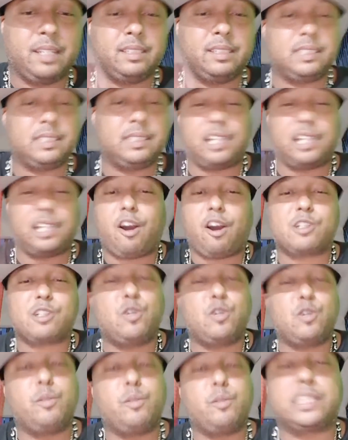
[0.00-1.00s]
DR's
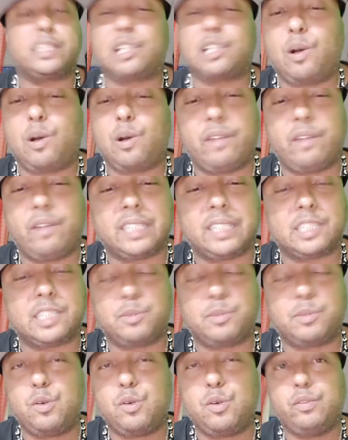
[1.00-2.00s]
cool, Mission Go. Everything's
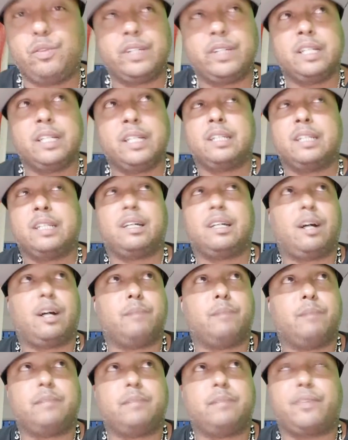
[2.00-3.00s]
smooth.
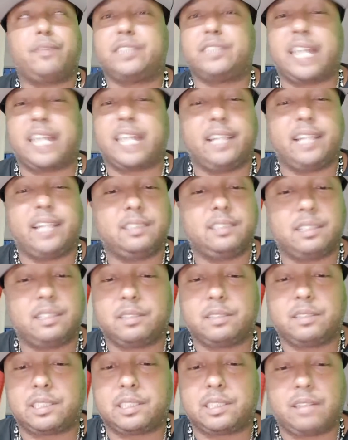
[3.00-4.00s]
Nothing changed.
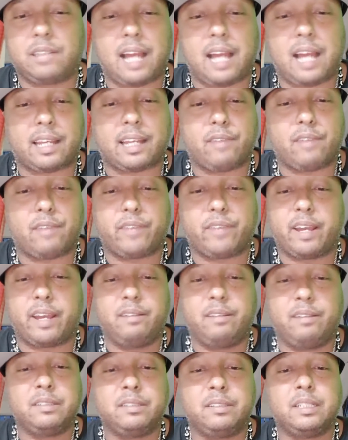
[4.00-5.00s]
Still locked down for now.
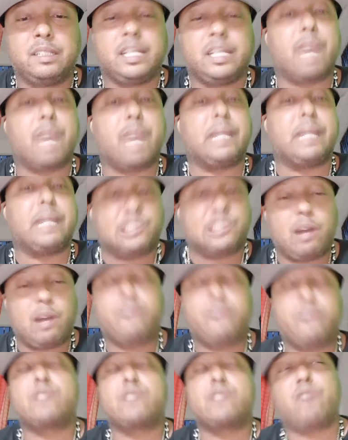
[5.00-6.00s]
Yeah, mental health
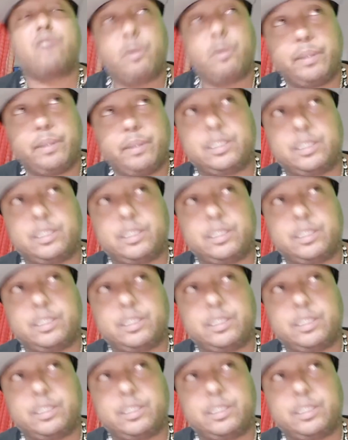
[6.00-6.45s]
is real, Bill J.